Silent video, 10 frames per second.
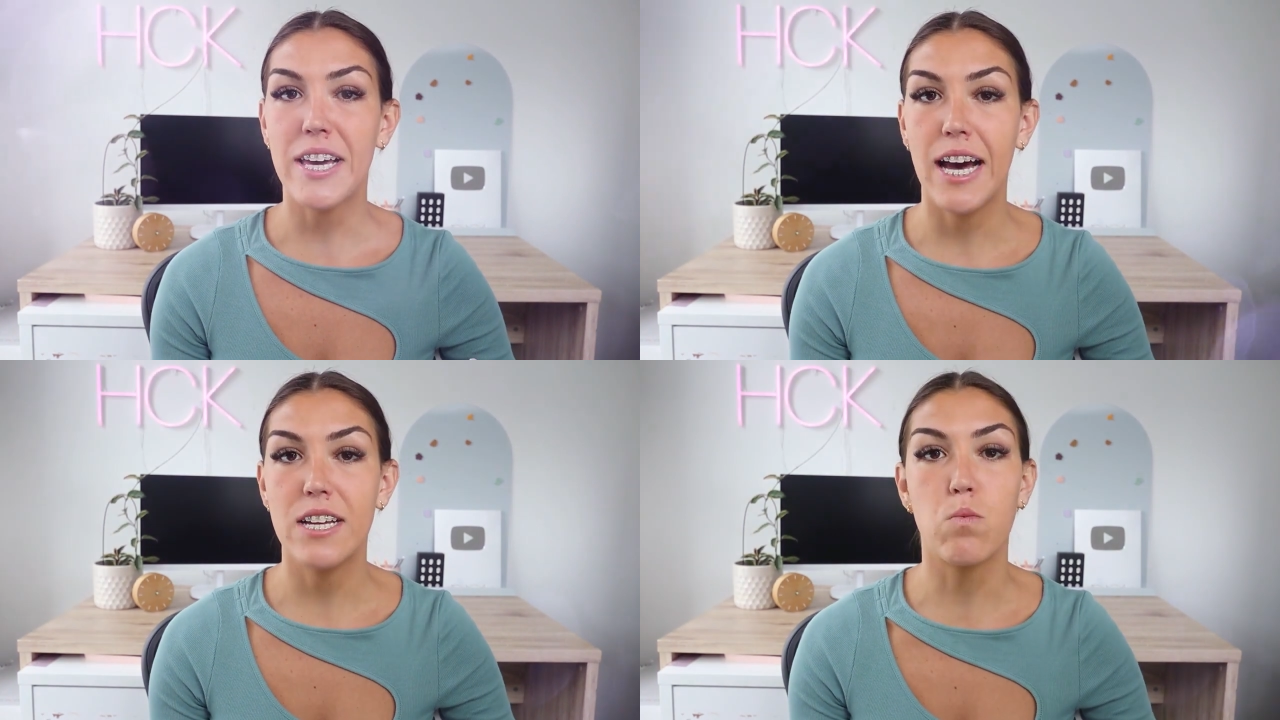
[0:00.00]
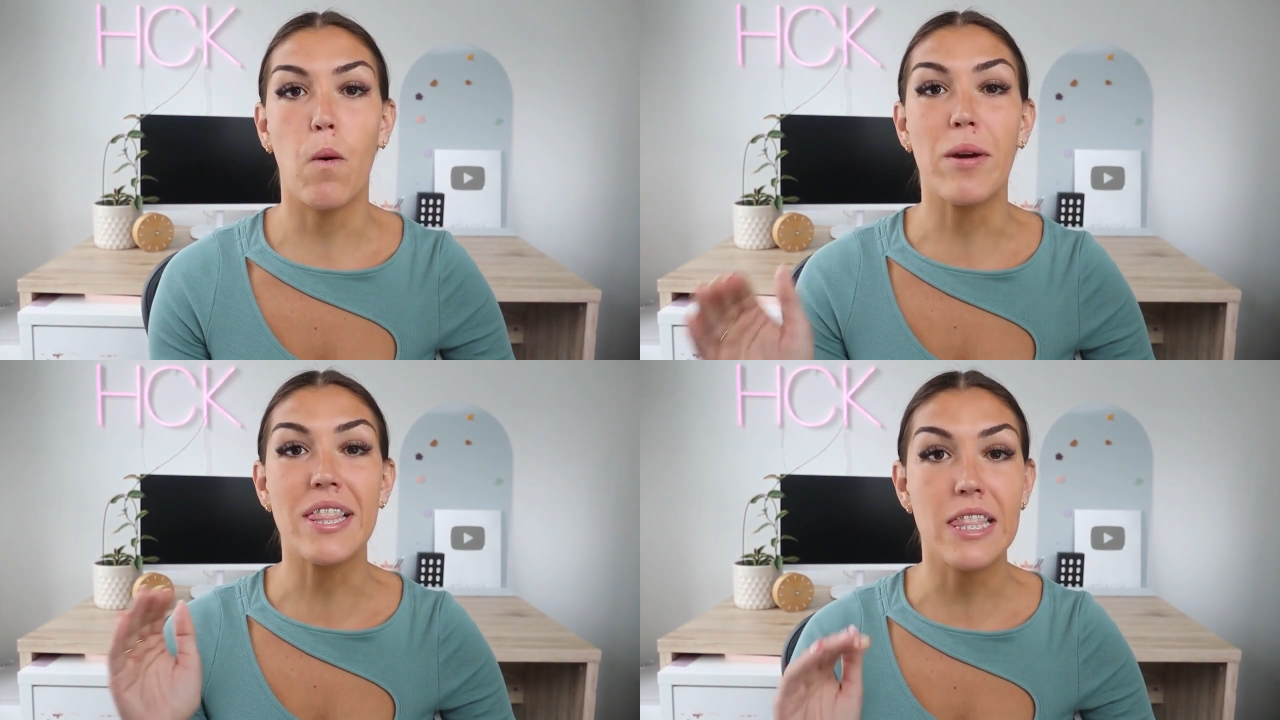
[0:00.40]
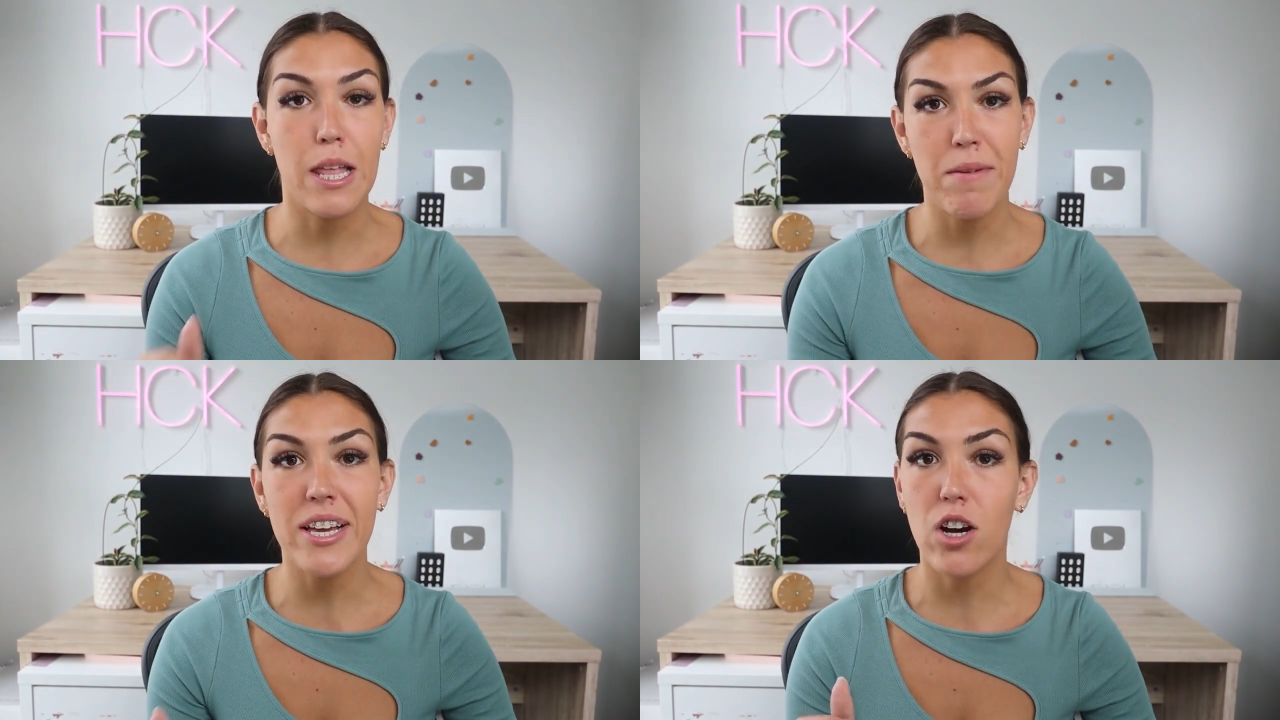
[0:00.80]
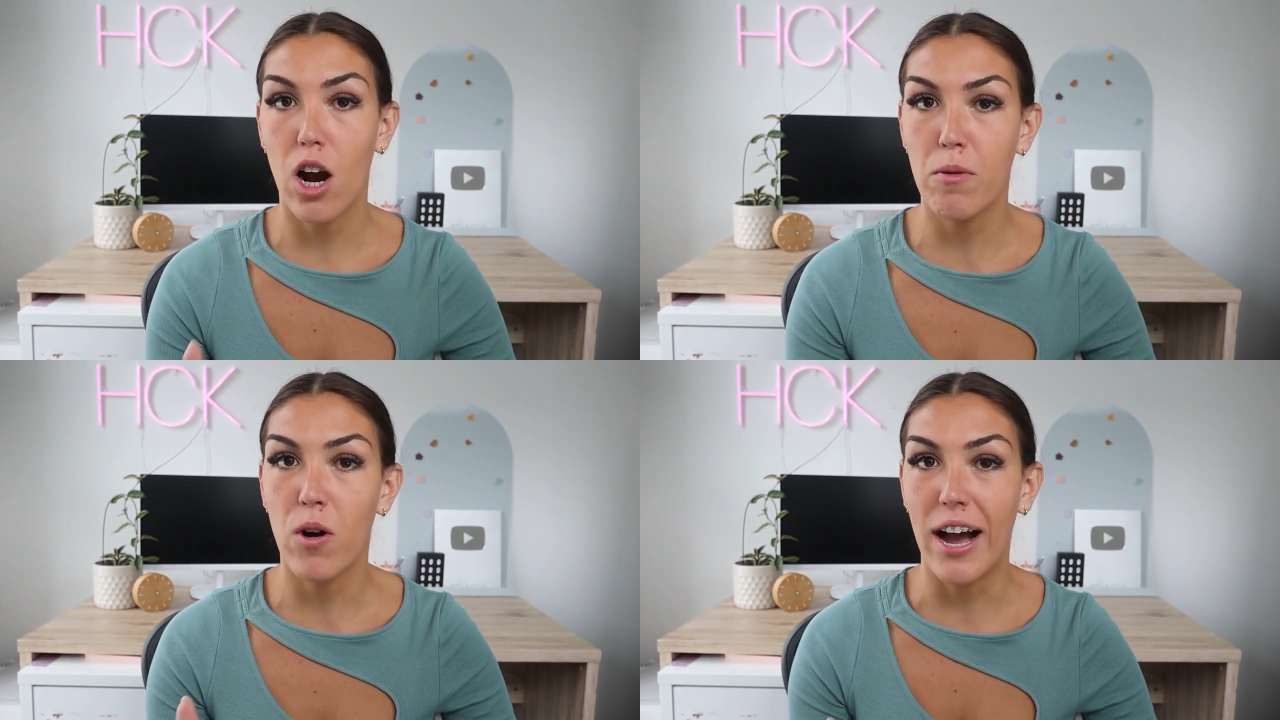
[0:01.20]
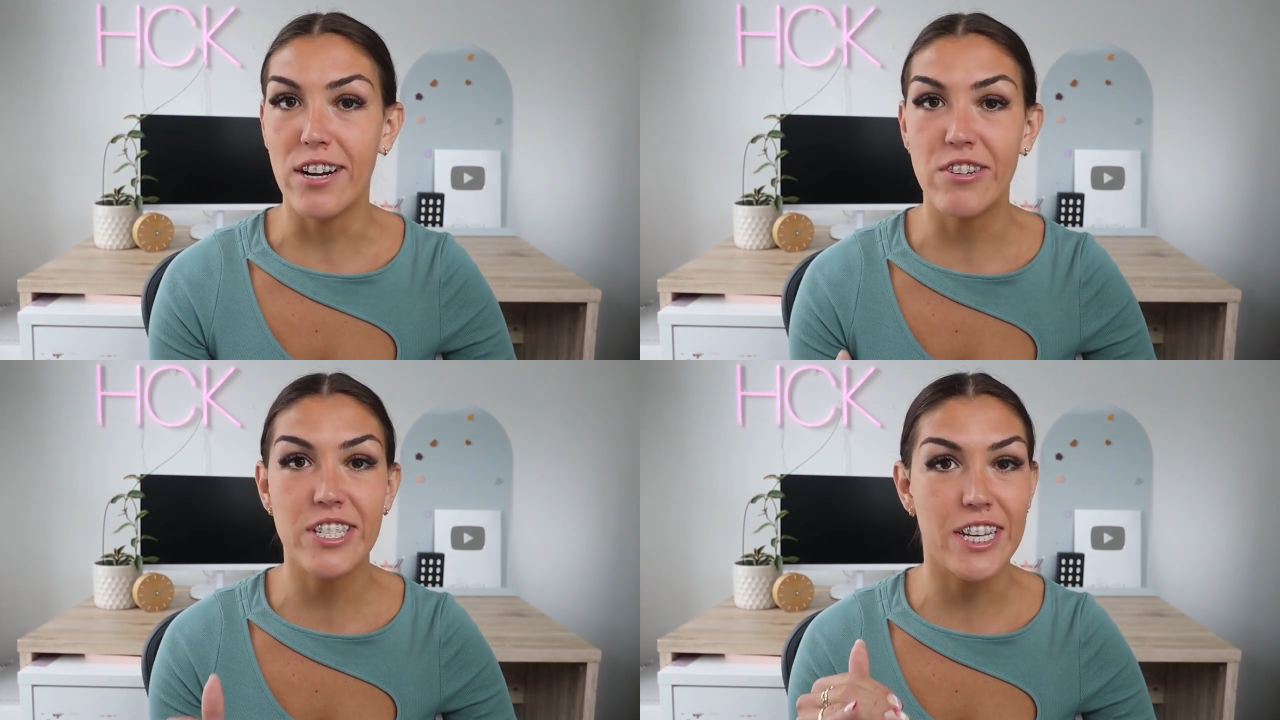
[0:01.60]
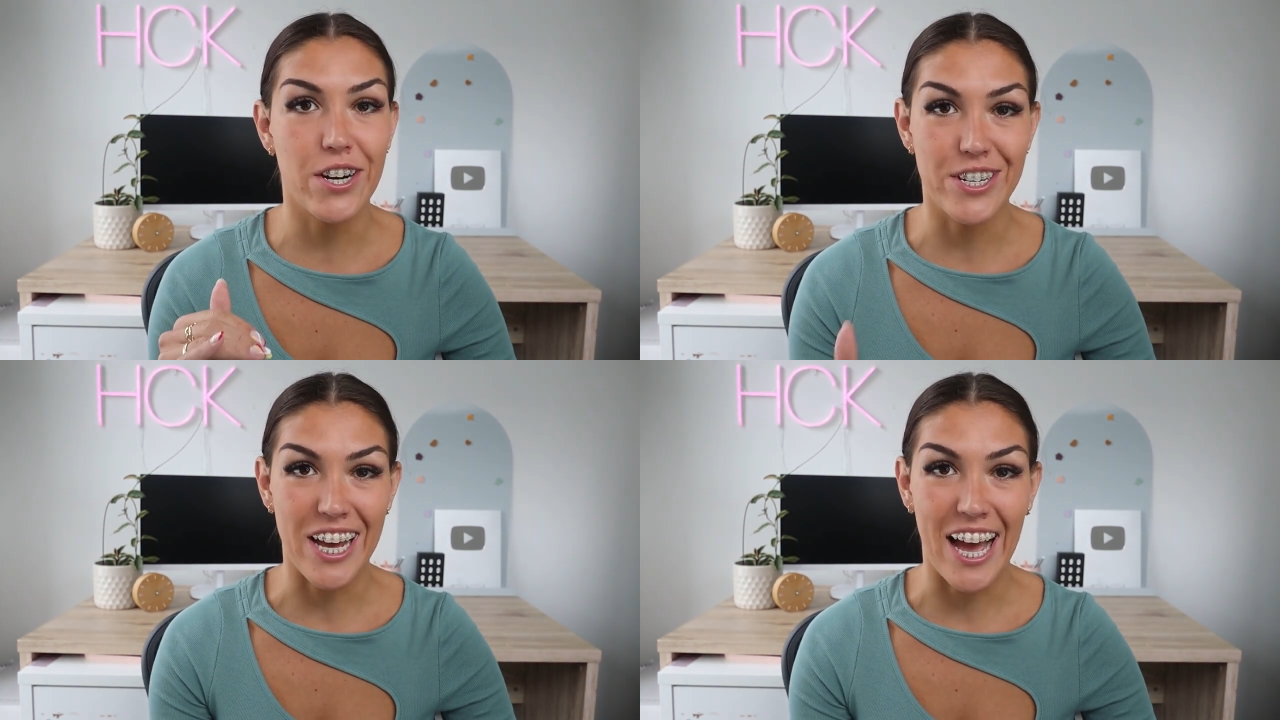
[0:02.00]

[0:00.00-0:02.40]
because when we limit carbohydrates in our